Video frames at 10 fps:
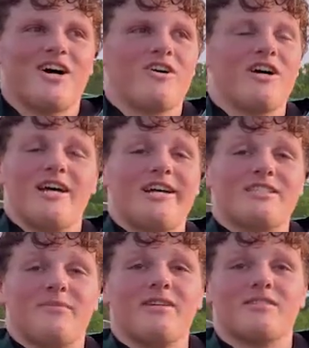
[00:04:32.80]
Oh,
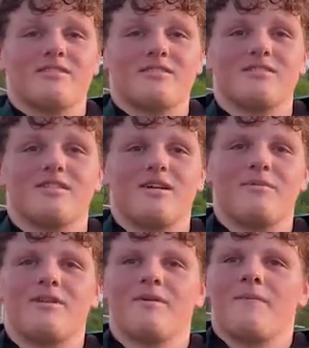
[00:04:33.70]
it's amazing.
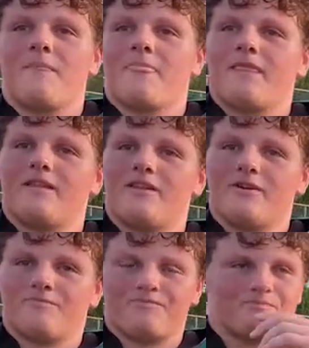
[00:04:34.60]
I
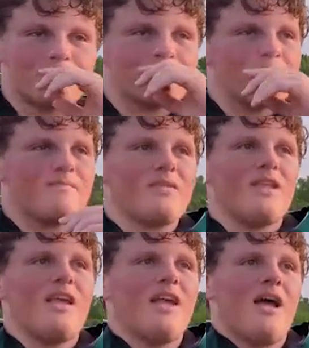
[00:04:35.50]

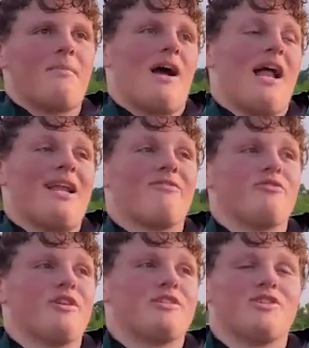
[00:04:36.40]
never
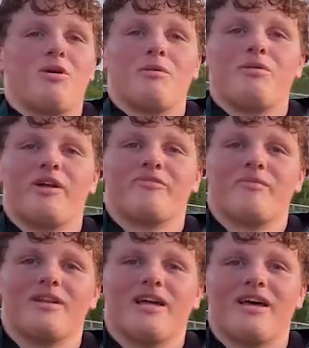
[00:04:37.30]
really saw me playing
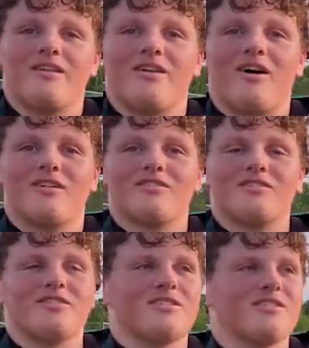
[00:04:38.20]
for my dad,
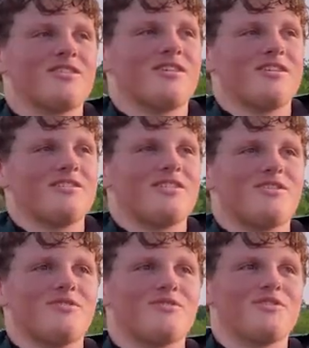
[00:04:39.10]
honestly,
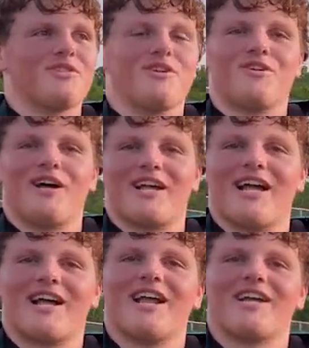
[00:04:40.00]
until, I
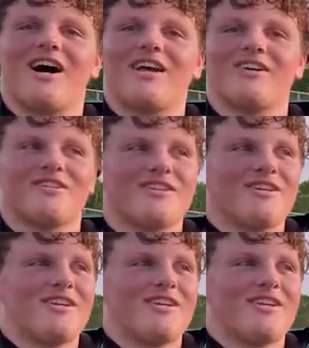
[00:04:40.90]
kind of got here.